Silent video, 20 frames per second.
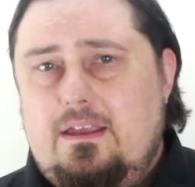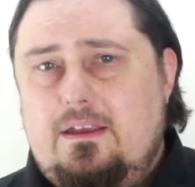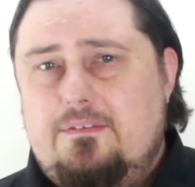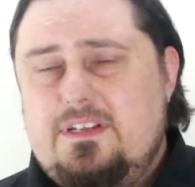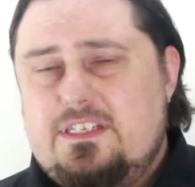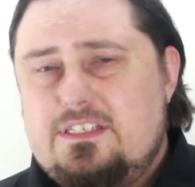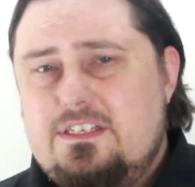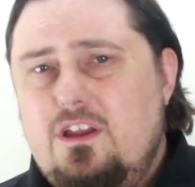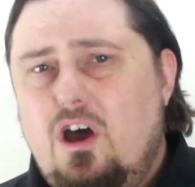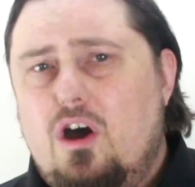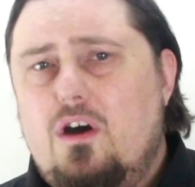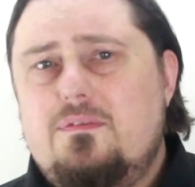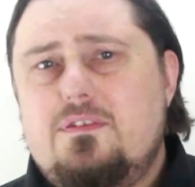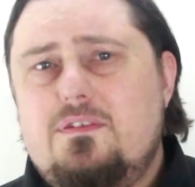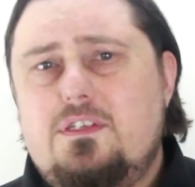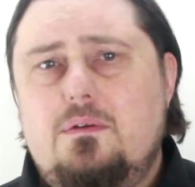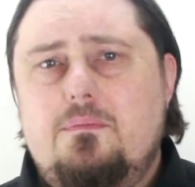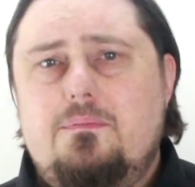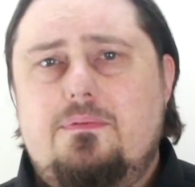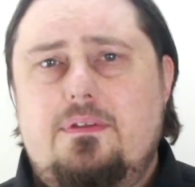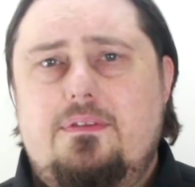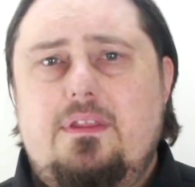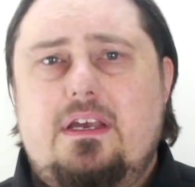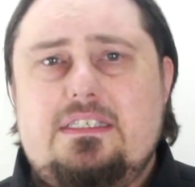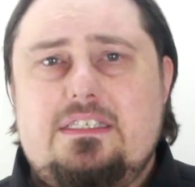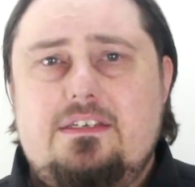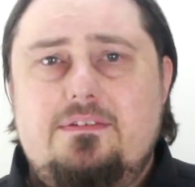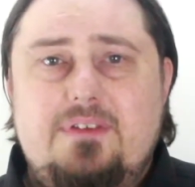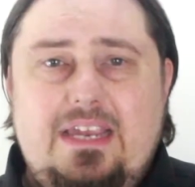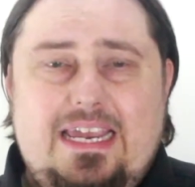it's not of something
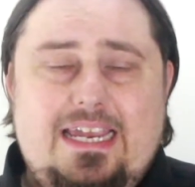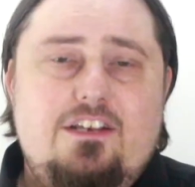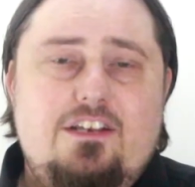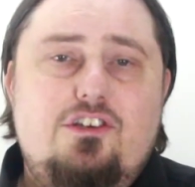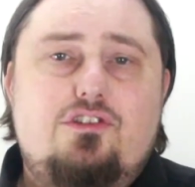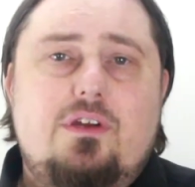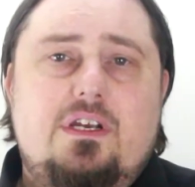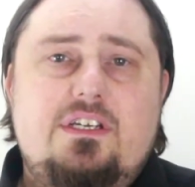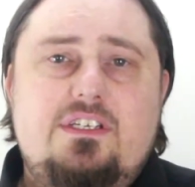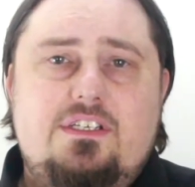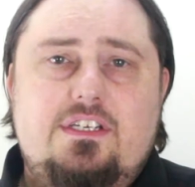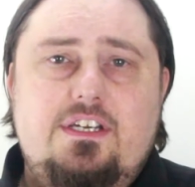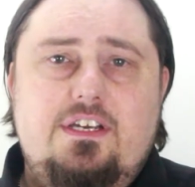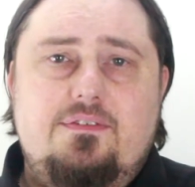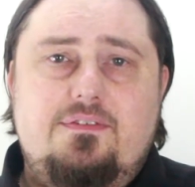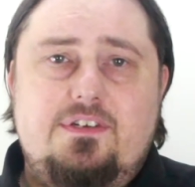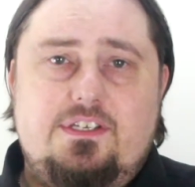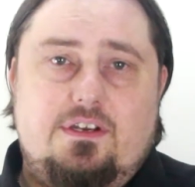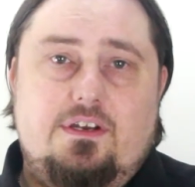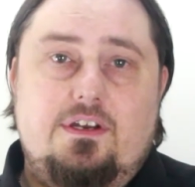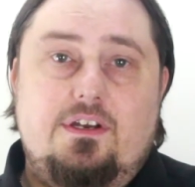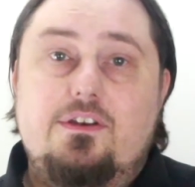that's of interest to your visitor,